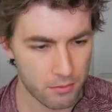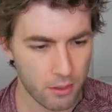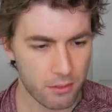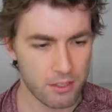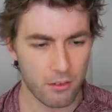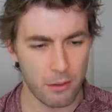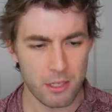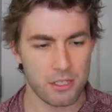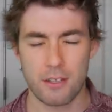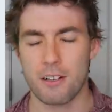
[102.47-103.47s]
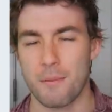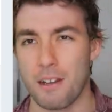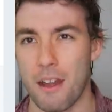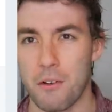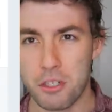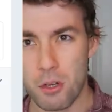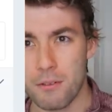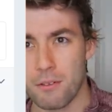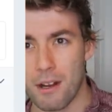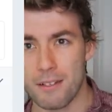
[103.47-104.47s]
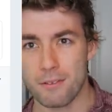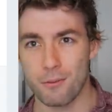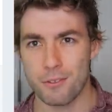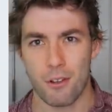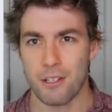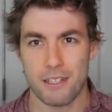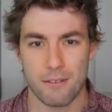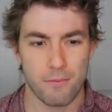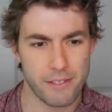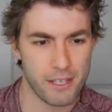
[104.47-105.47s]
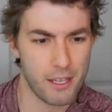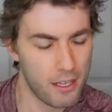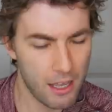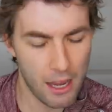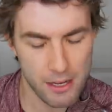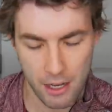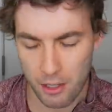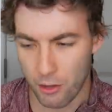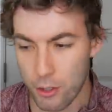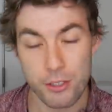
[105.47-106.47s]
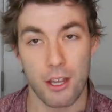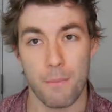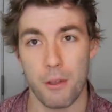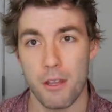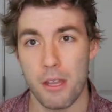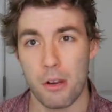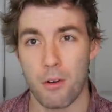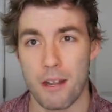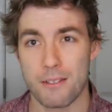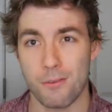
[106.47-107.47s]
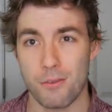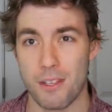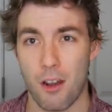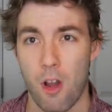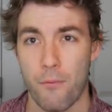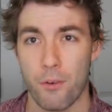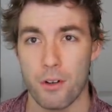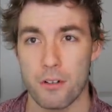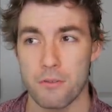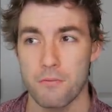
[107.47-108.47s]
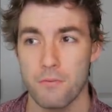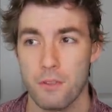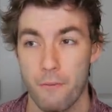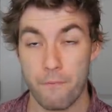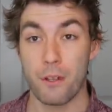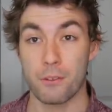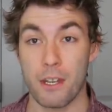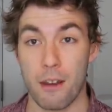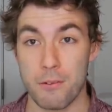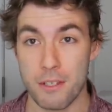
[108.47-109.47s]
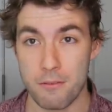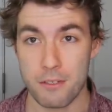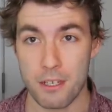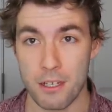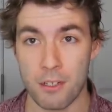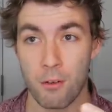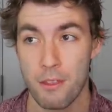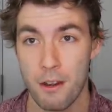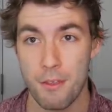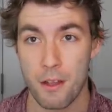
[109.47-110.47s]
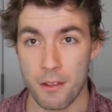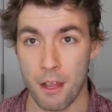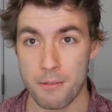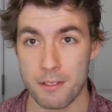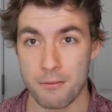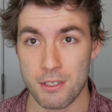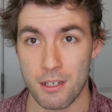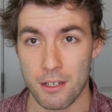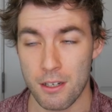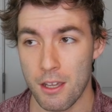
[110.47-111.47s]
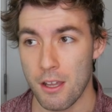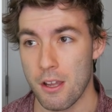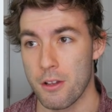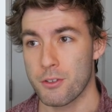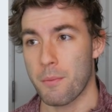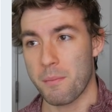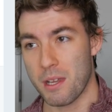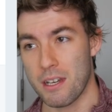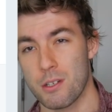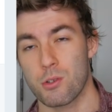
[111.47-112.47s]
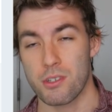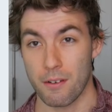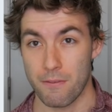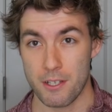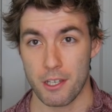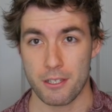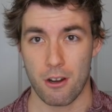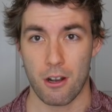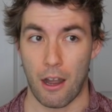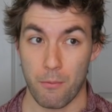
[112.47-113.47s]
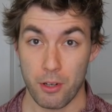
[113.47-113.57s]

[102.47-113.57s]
So let me just talk about how I chose grad schools. All I did was I looked up grad schools that offered the field that I was interested in or that I thought I was interested in. So my main interests in physics are